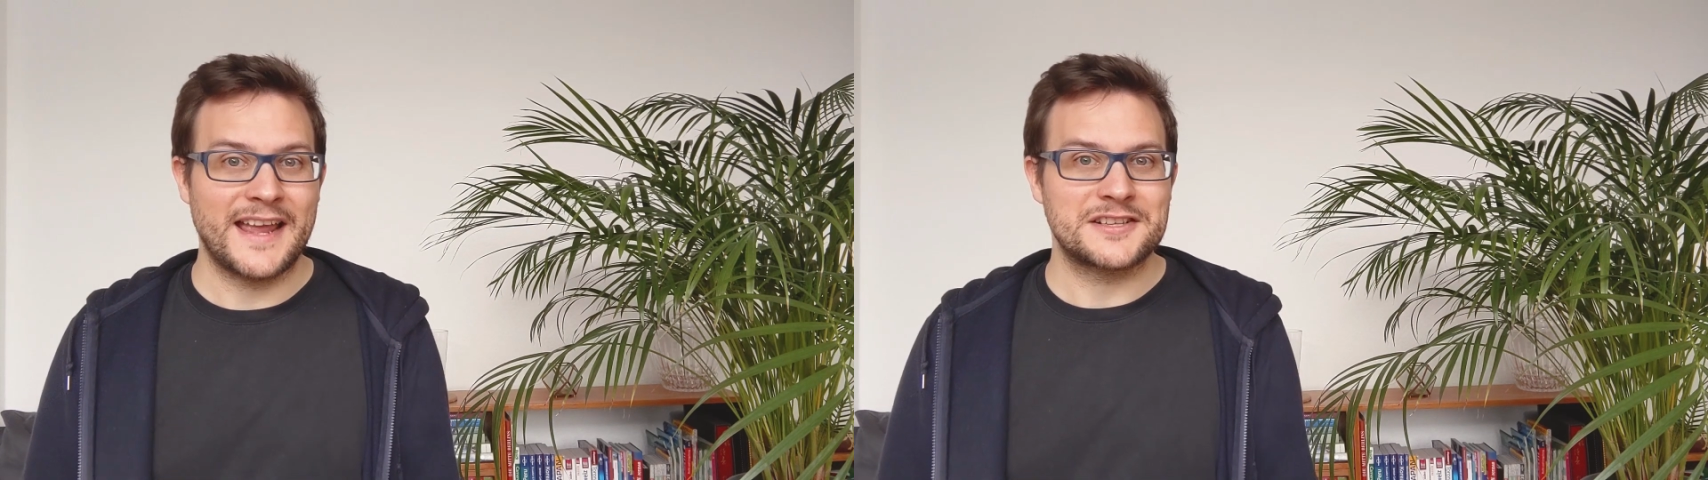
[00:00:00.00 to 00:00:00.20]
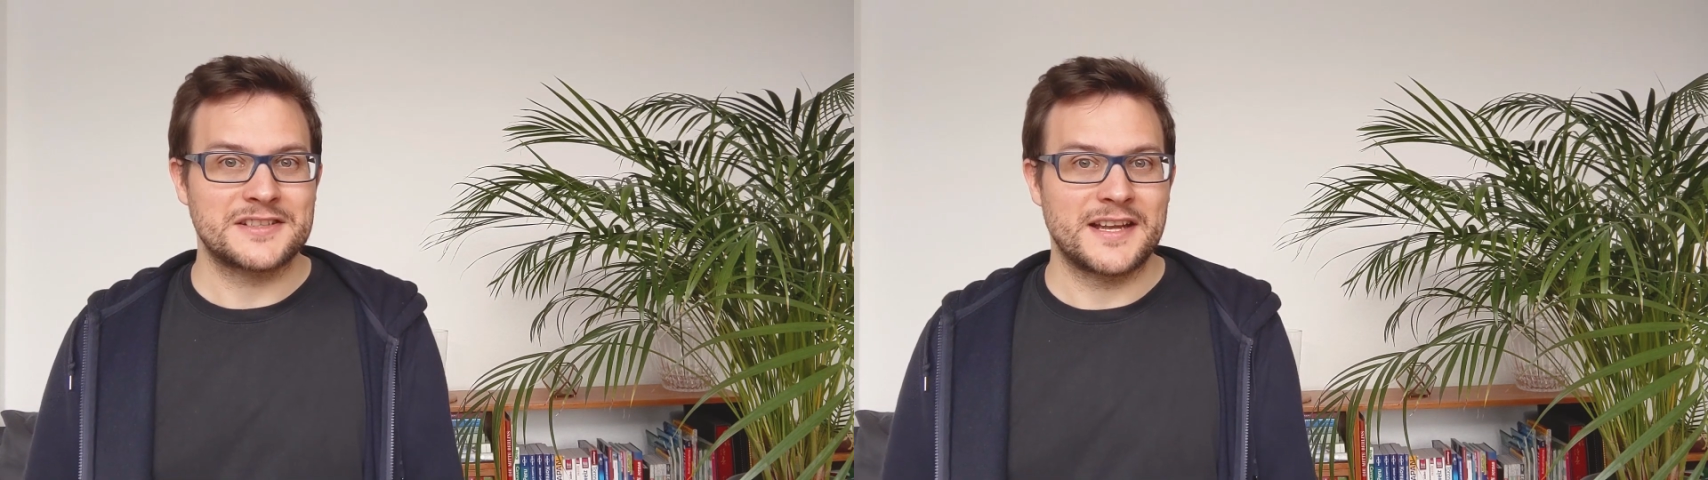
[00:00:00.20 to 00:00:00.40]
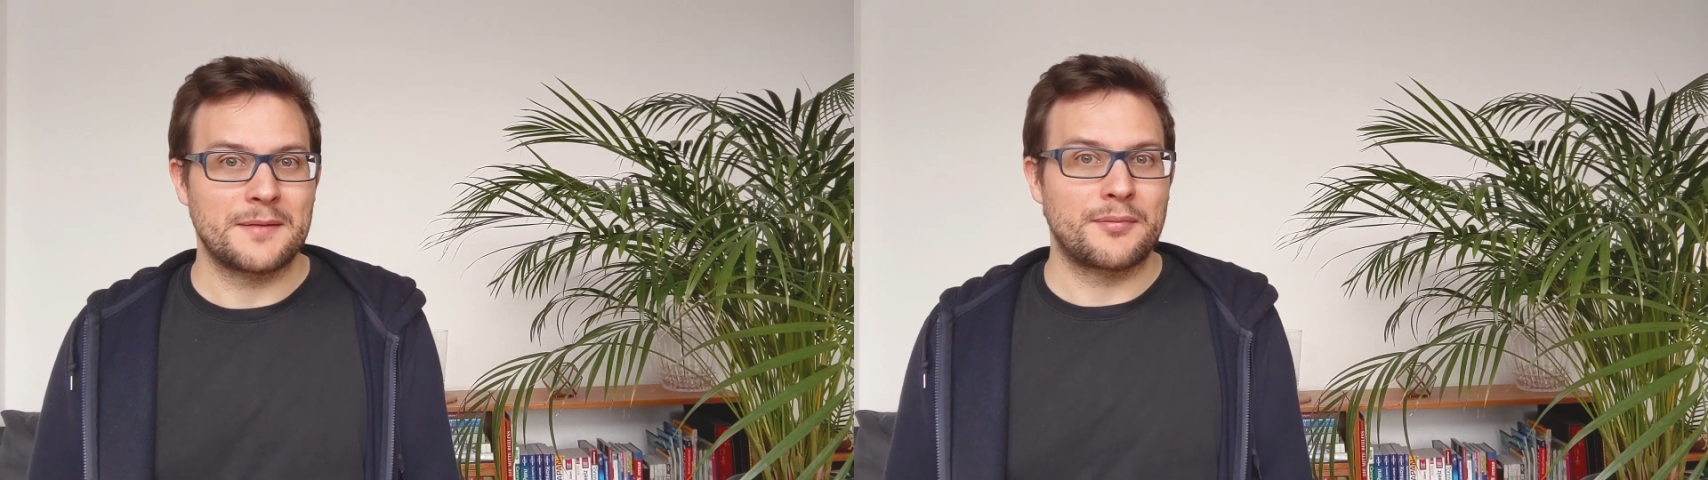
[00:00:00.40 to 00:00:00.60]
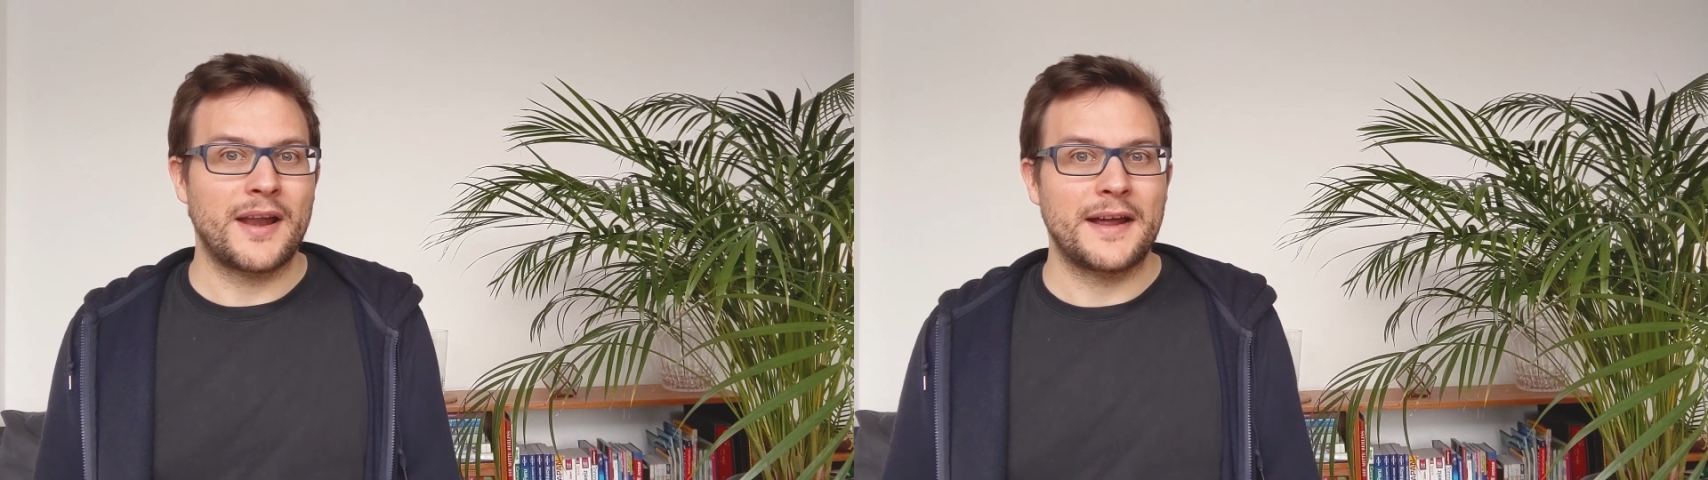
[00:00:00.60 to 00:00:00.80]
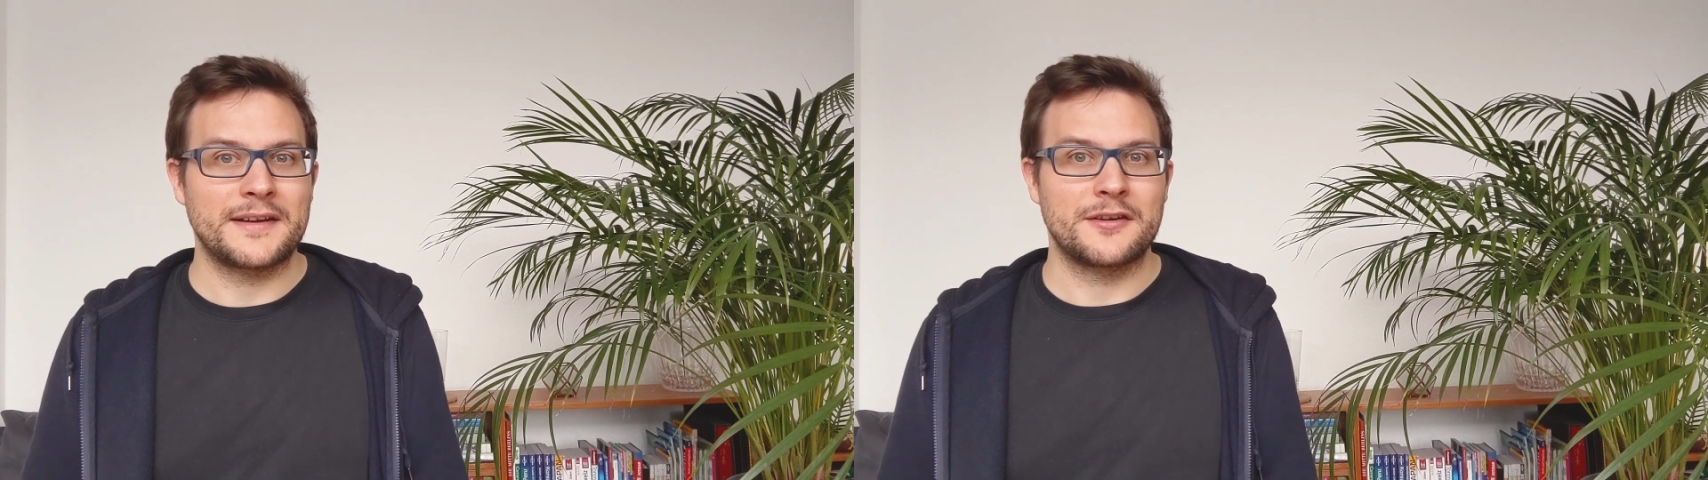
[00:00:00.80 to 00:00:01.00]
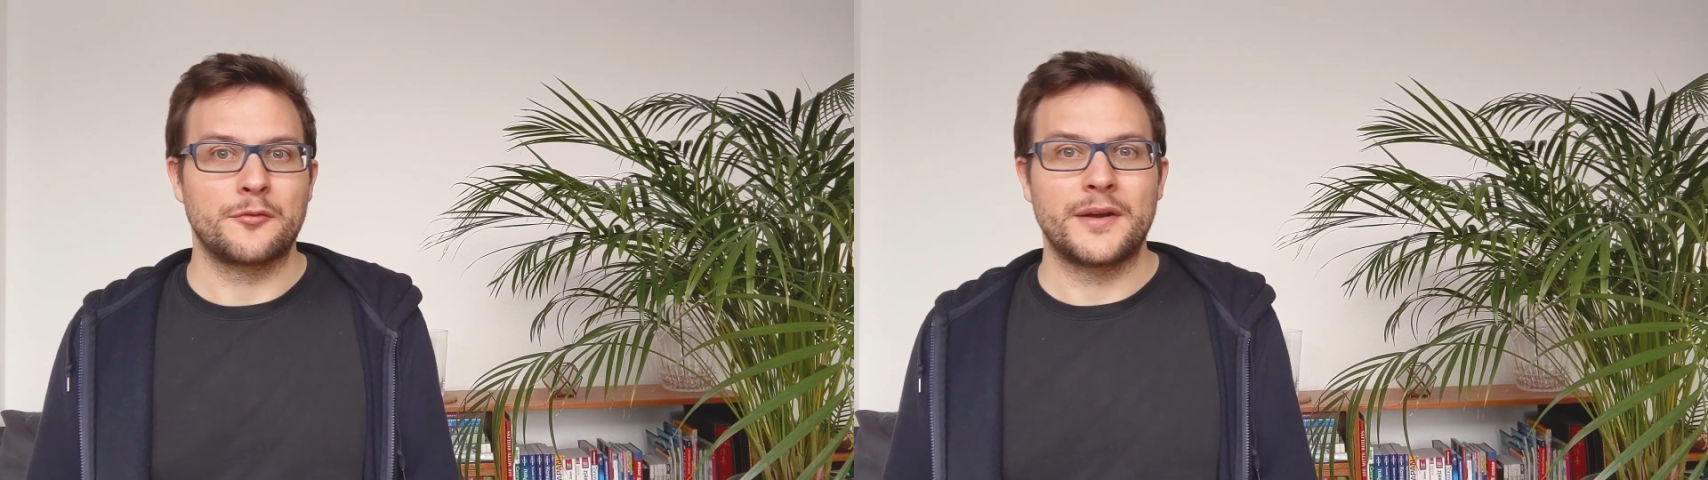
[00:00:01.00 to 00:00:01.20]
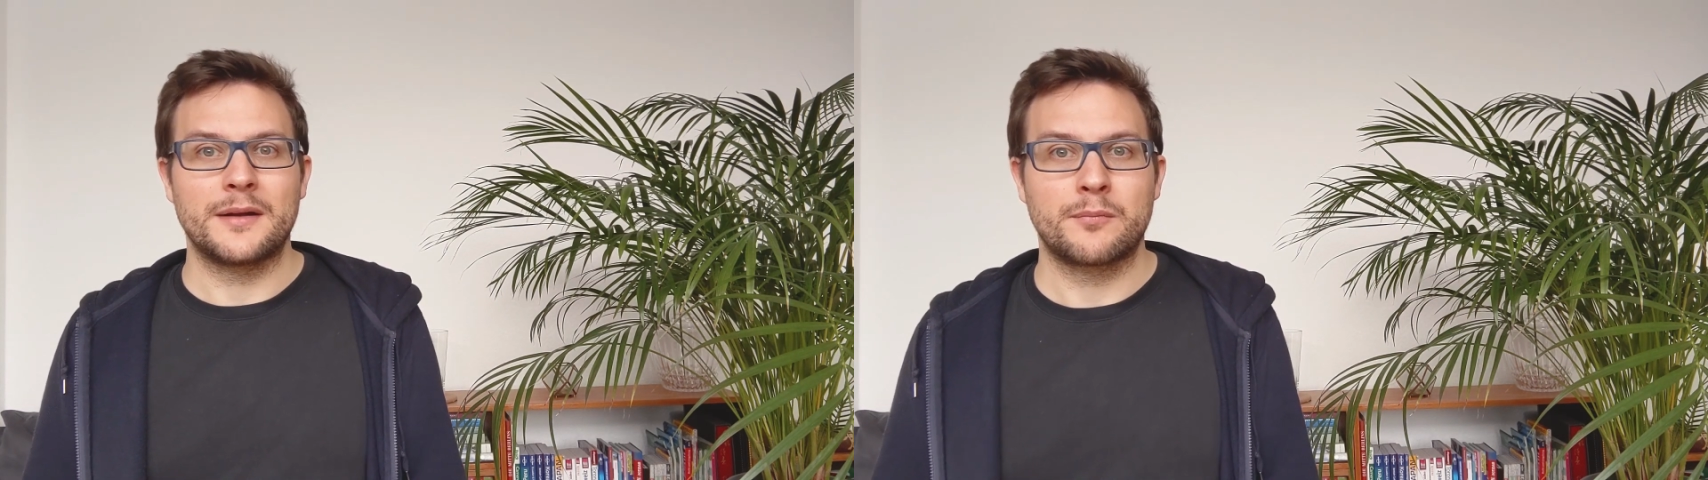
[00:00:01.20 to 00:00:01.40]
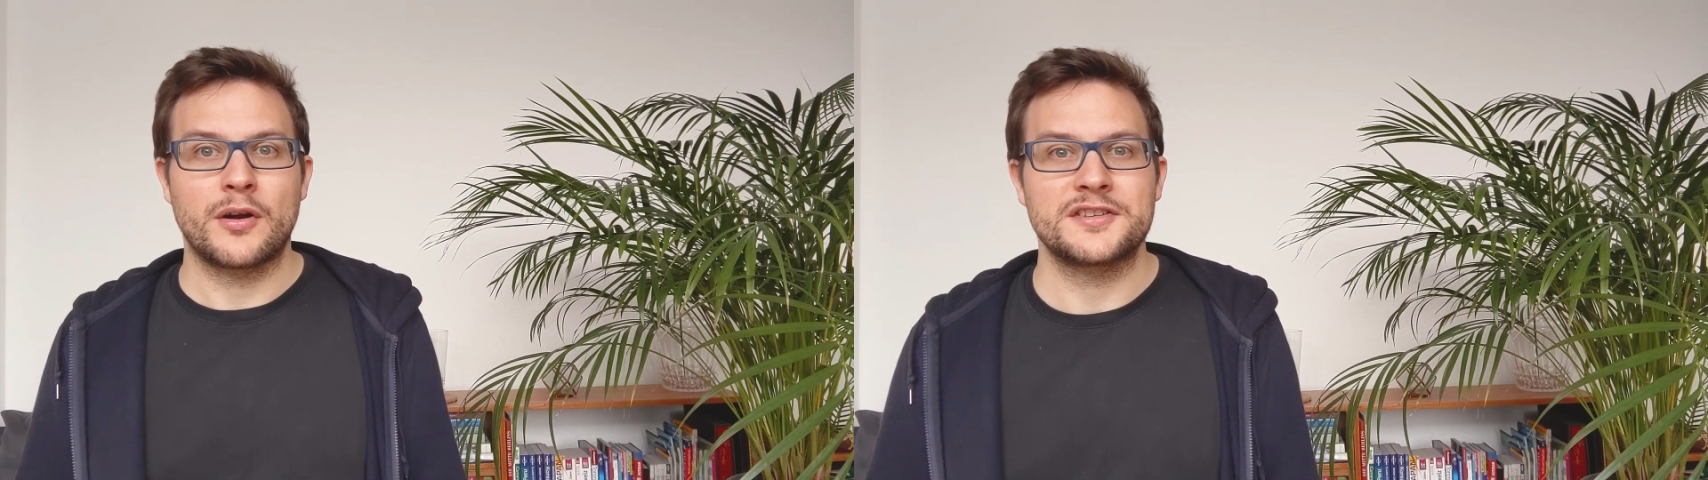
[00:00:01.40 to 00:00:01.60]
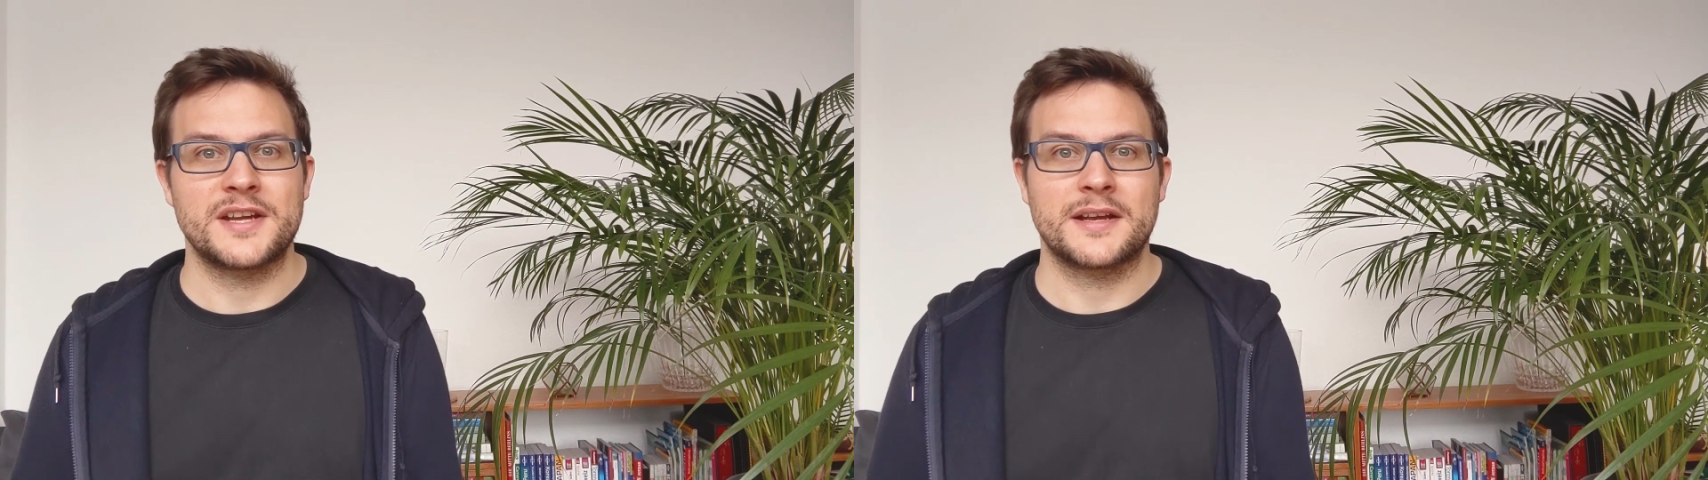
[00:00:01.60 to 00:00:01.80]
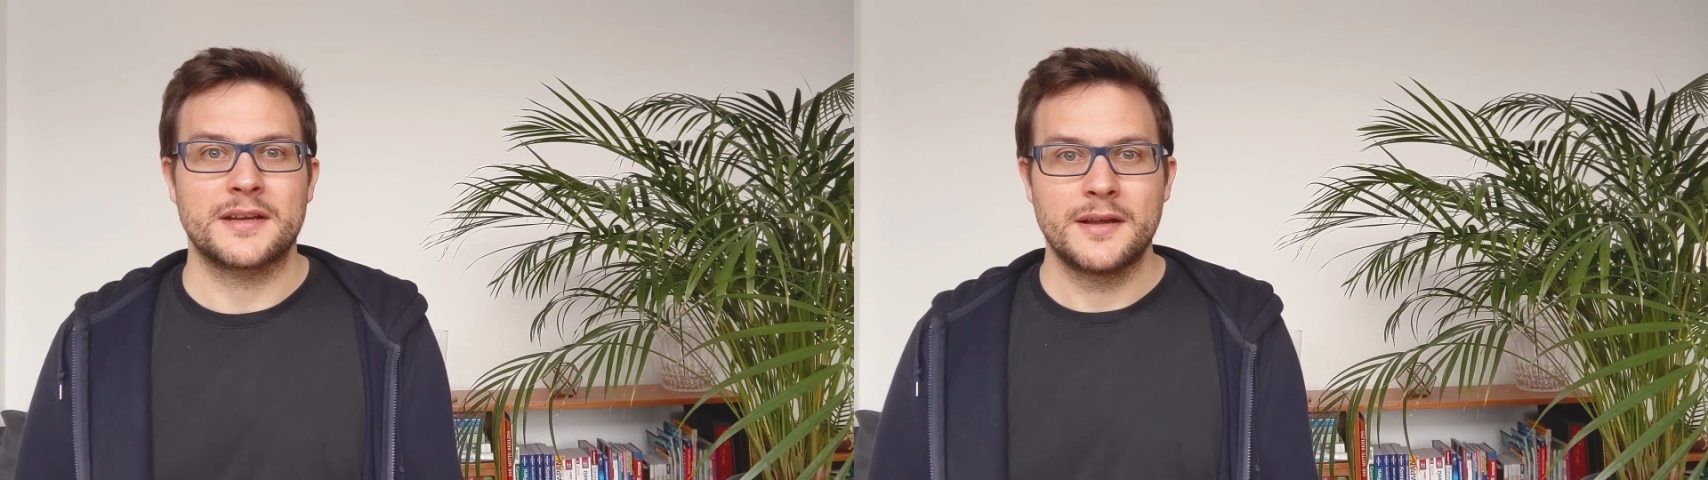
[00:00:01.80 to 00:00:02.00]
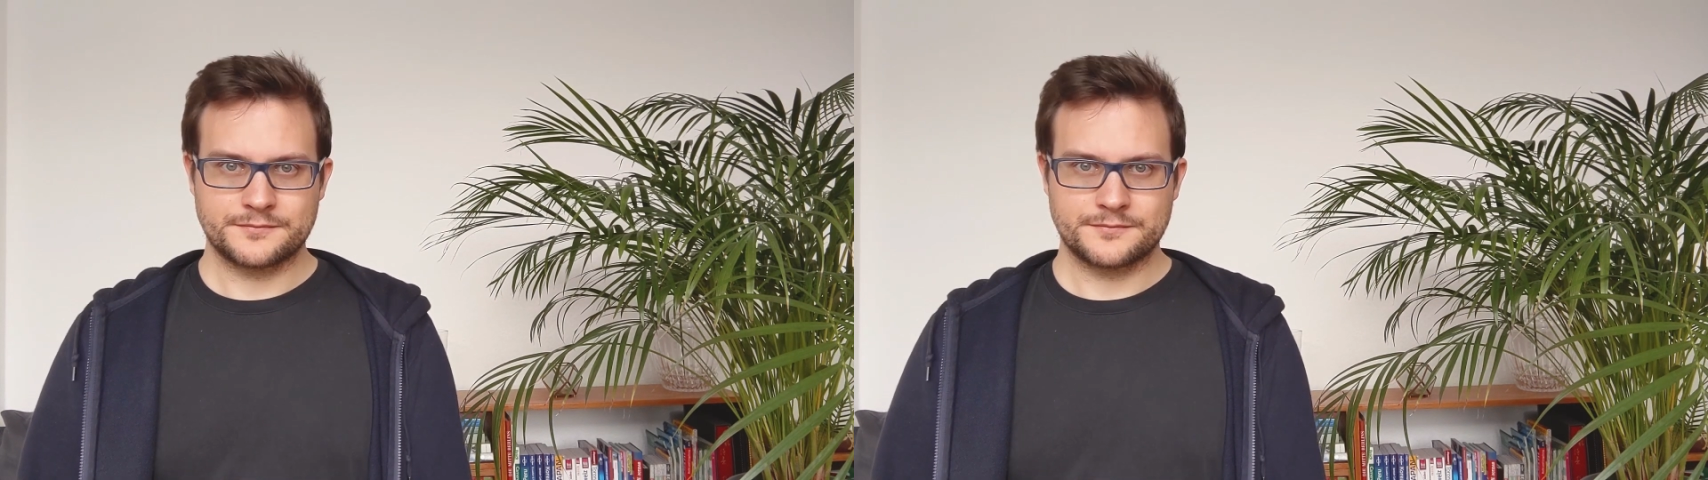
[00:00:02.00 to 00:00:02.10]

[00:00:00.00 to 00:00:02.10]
actually applied in a real project.